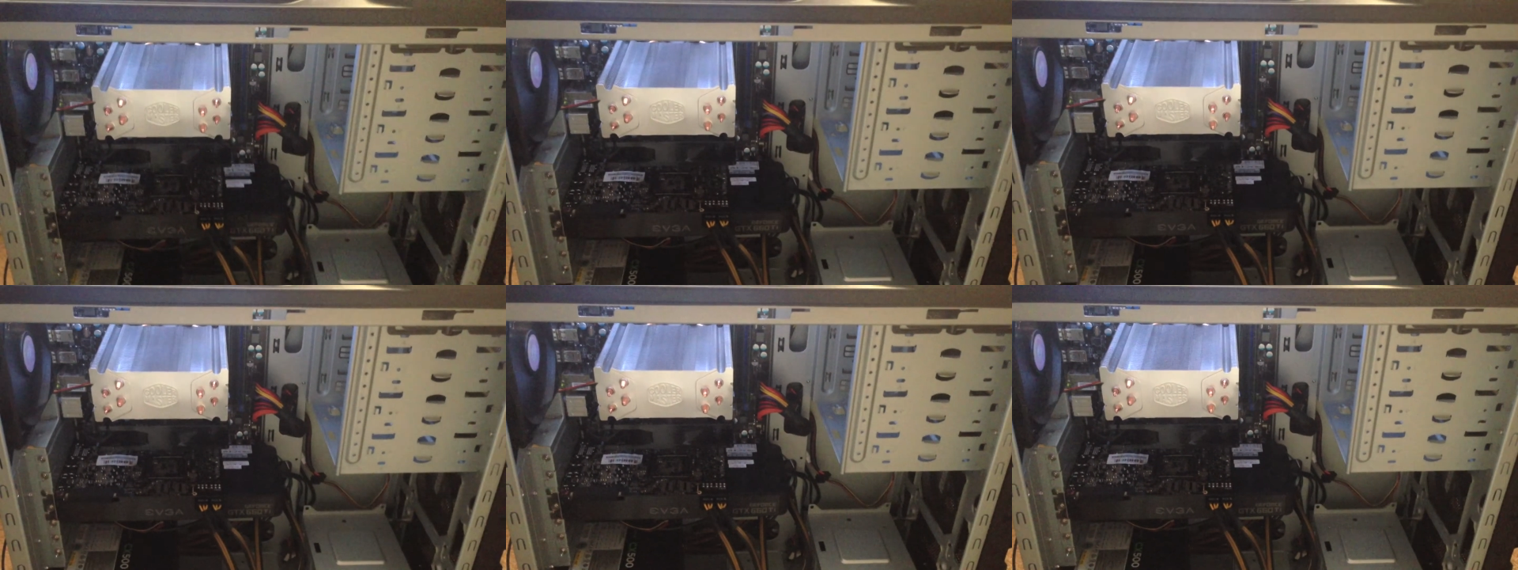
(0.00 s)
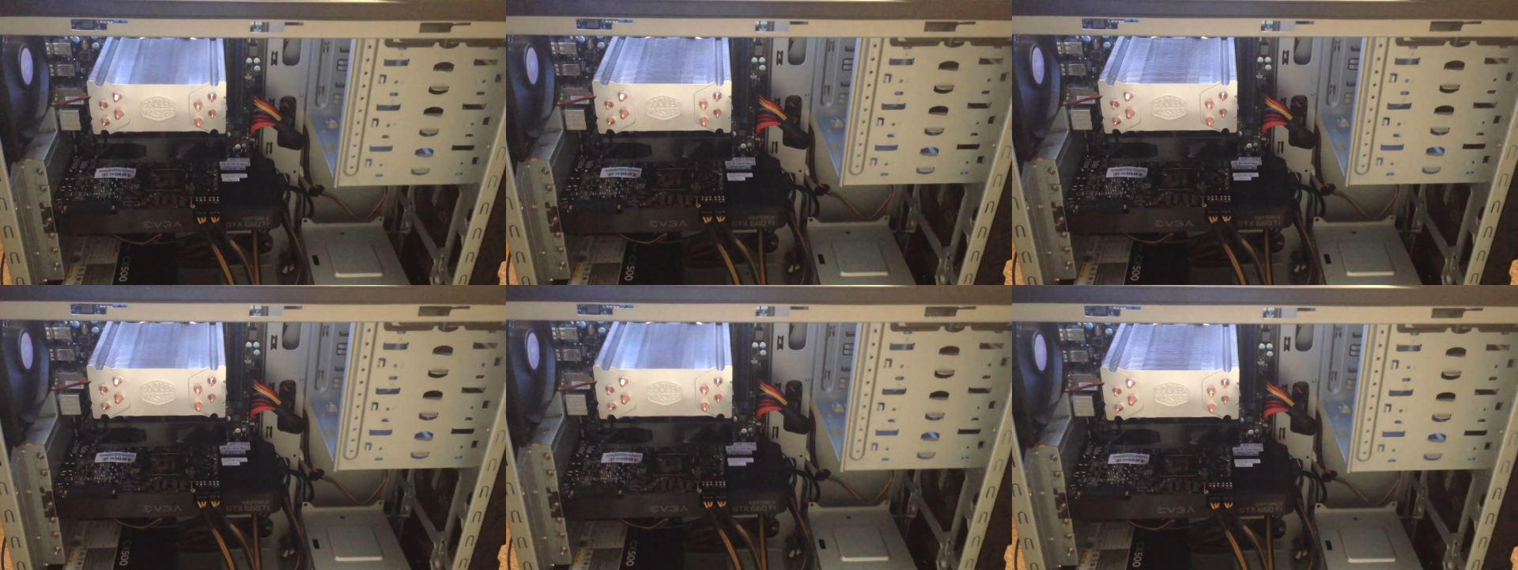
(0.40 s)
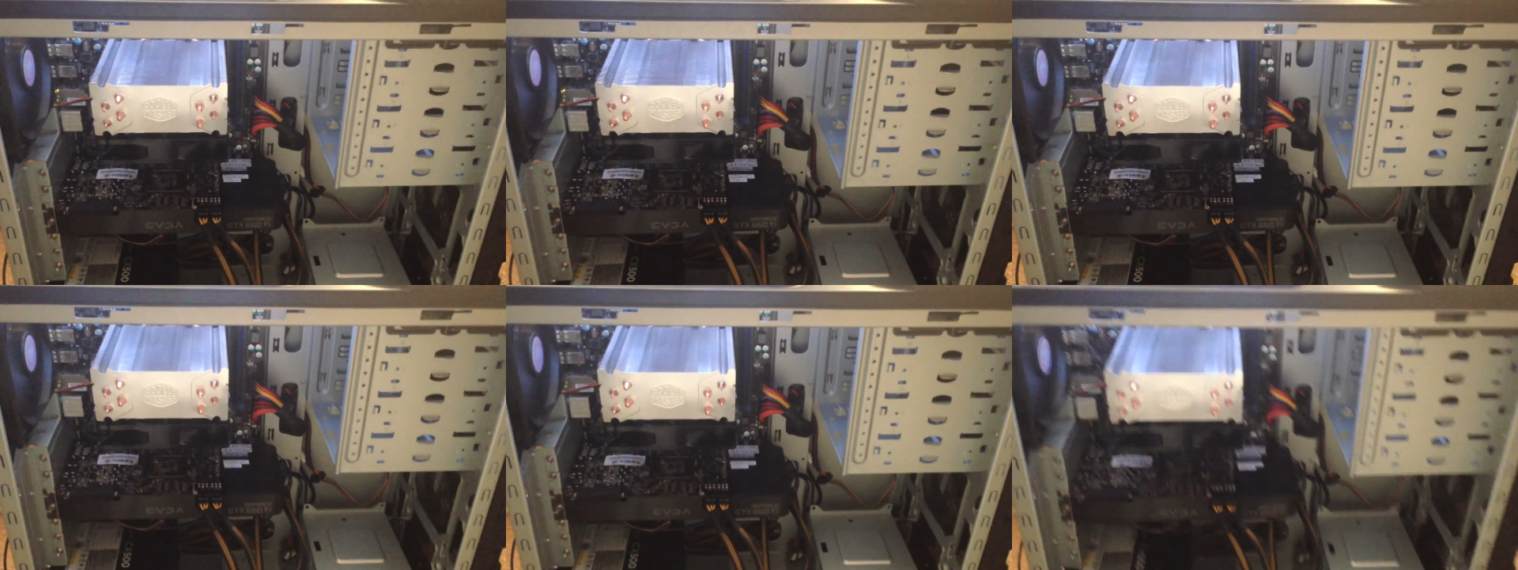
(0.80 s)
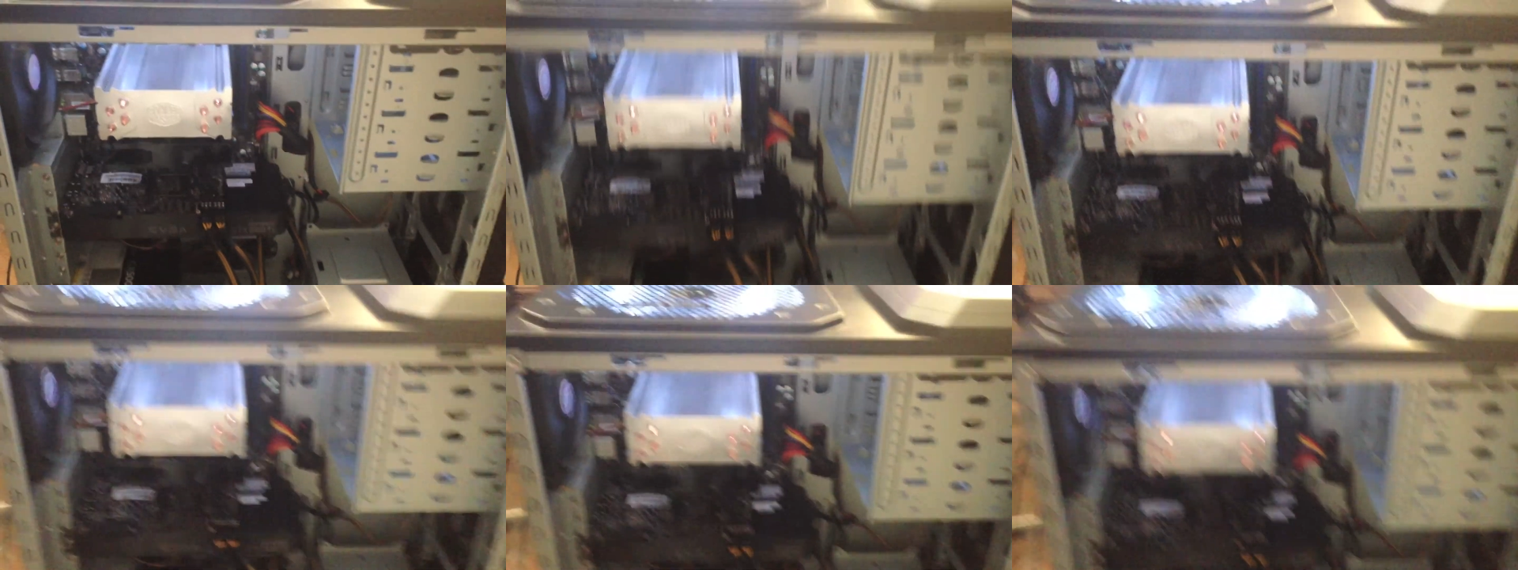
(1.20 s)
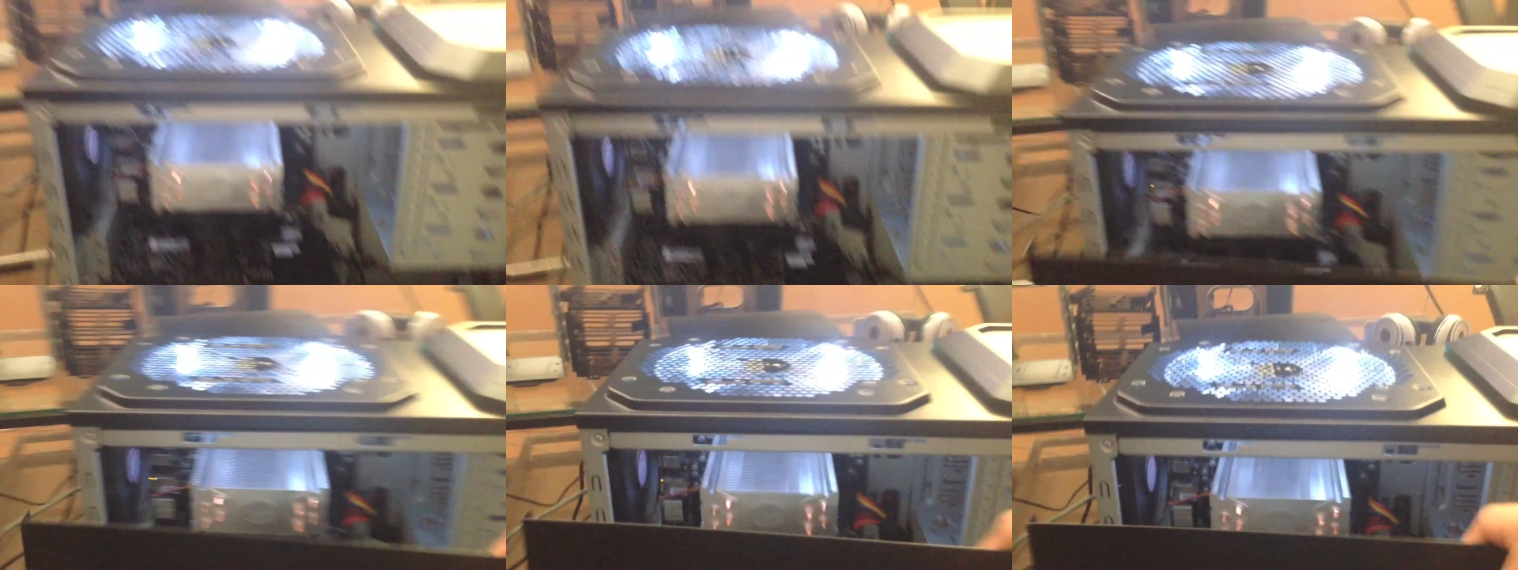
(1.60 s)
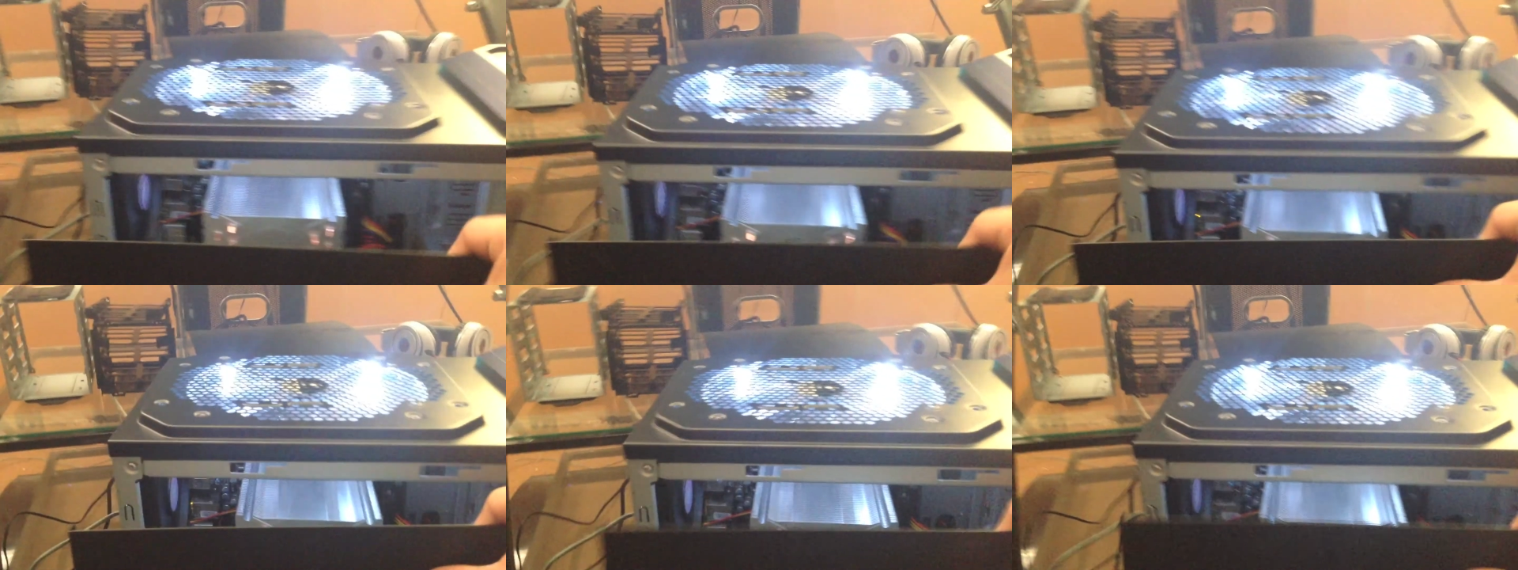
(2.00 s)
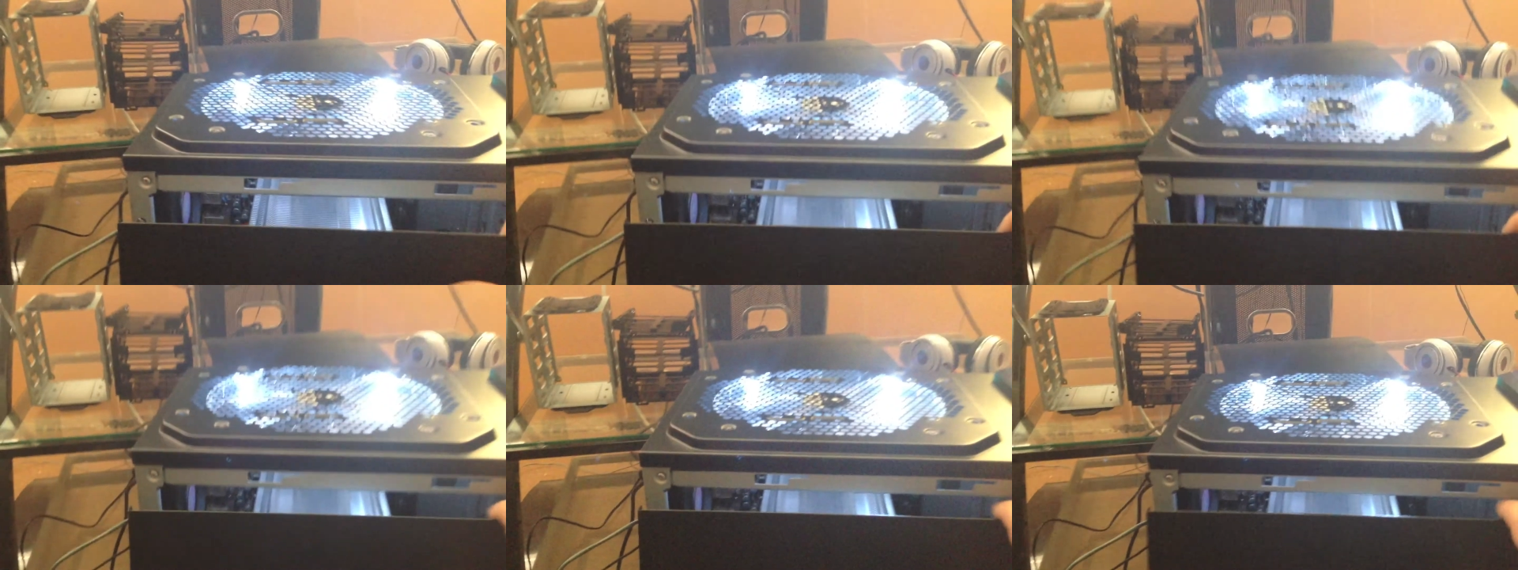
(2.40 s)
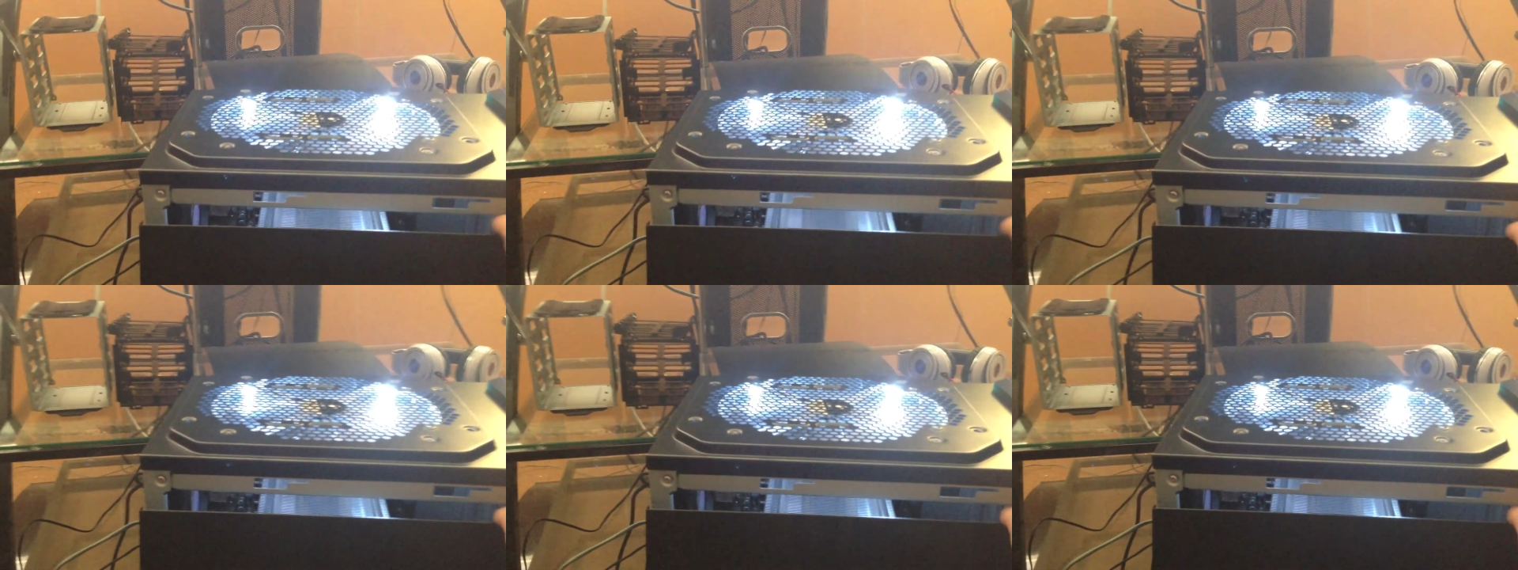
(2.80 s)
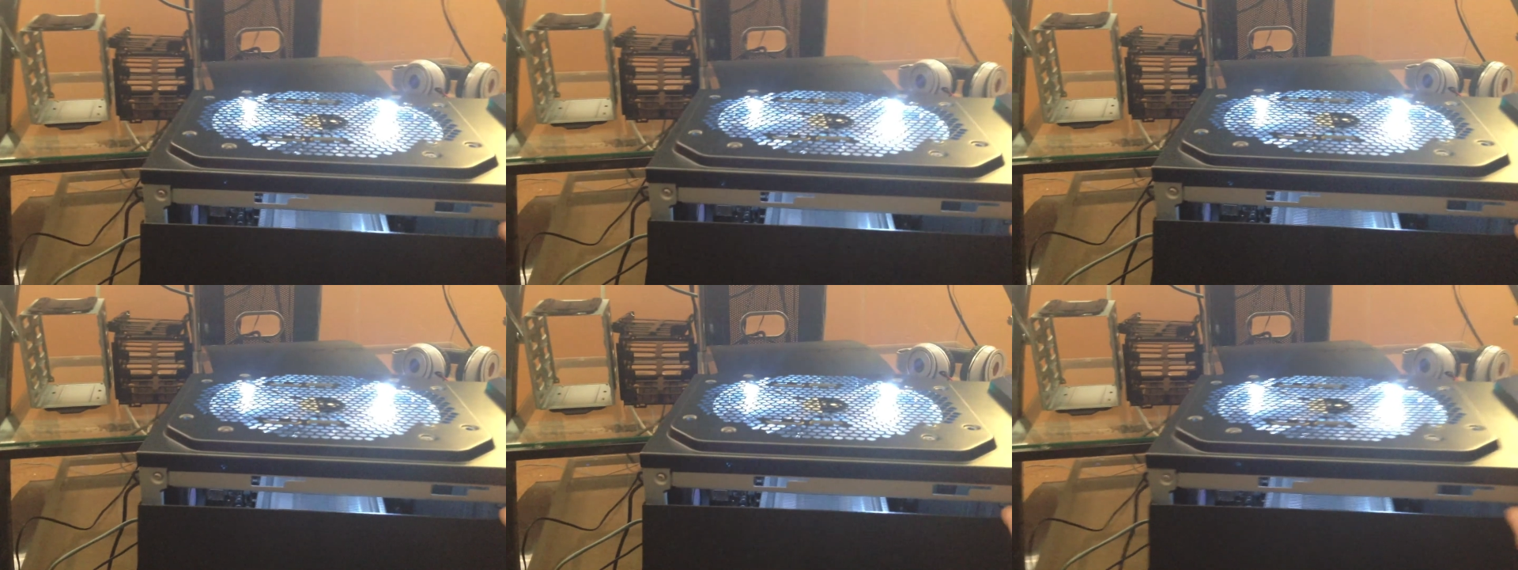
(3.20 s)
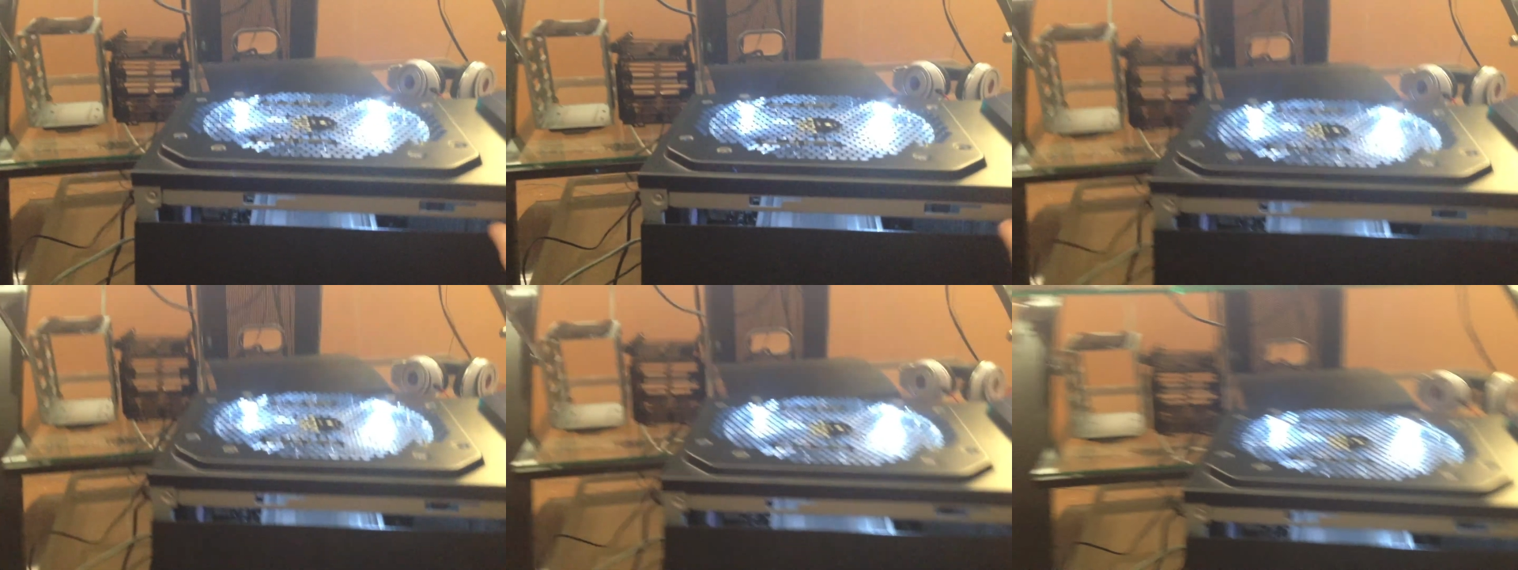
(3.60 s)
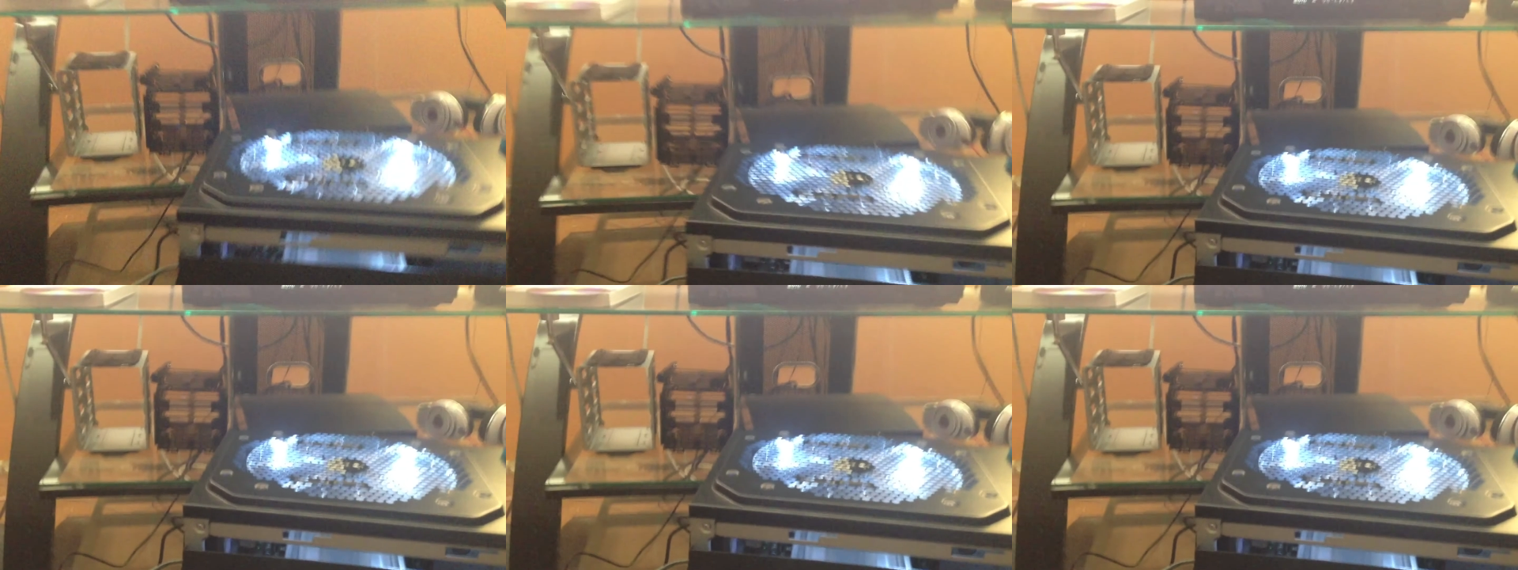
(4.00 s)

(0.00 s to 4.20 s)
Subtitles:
Nobody's mouth can be seen.